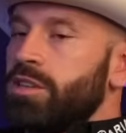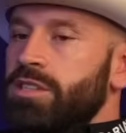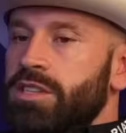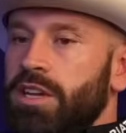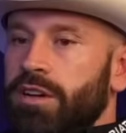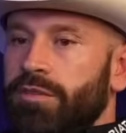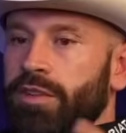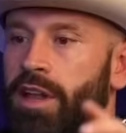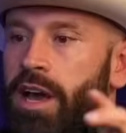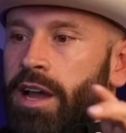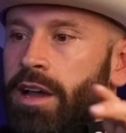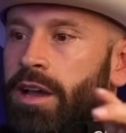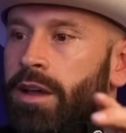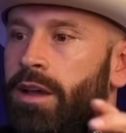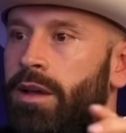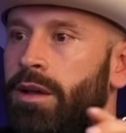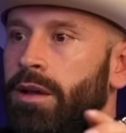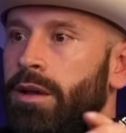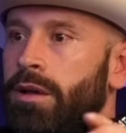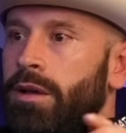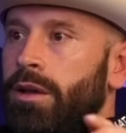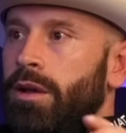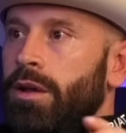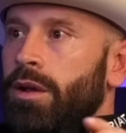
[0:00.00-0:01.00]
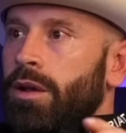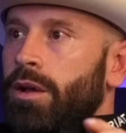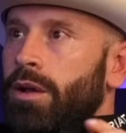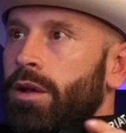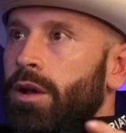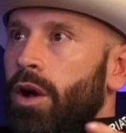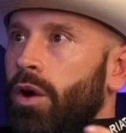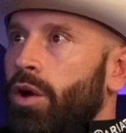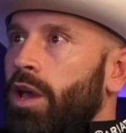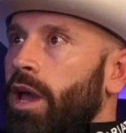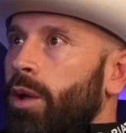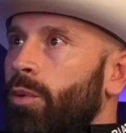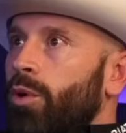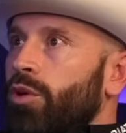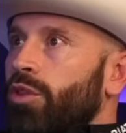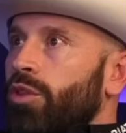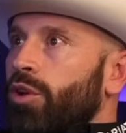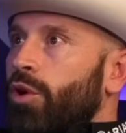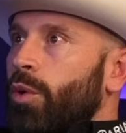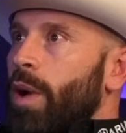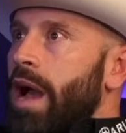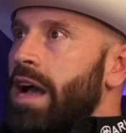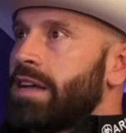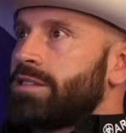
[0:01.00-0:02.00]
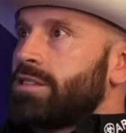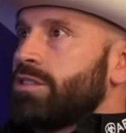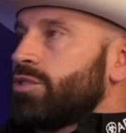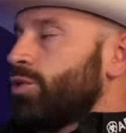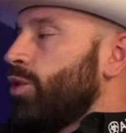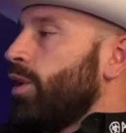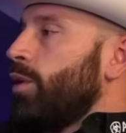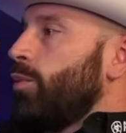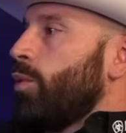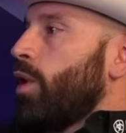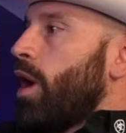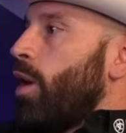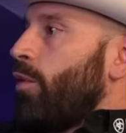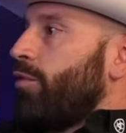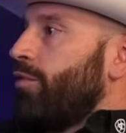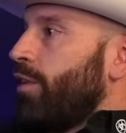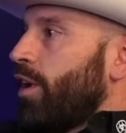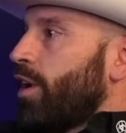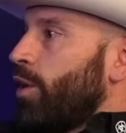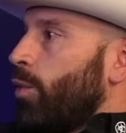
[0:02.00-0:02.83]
instead of like, okay, well, the grass is green where I